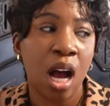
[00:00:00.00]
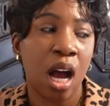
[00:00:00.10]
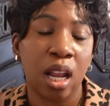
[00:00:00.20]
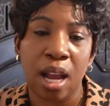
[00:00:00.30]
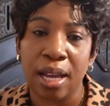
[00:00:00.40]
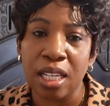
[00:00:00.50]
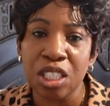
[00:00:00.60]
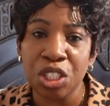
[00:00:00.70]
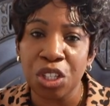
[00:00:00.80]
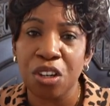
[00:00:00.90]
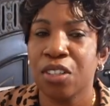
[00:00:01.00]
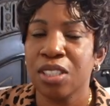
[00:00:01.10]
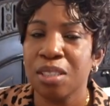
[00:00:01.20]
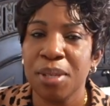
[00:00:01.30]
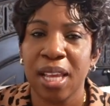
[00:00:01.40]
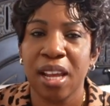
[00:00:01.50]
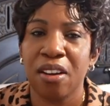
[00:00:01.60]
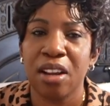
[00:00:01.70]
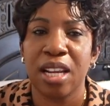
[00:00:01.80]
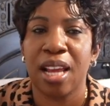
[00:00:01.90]
a lot easier versus me
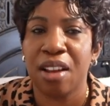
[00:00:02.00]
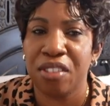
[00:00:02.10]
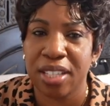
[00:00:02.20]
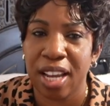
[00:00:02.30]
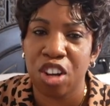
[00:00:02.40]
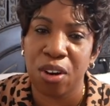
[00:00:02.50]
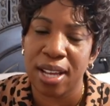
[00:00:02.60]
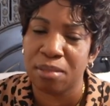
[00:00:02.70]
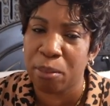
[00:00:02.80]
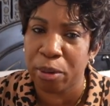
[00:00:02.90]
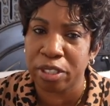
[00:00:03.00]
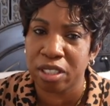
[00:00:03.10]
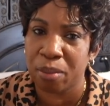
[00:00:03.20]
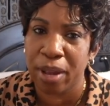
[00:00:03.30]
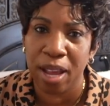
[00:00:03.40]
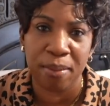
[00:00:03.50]
carrying it every day or as my personal bag,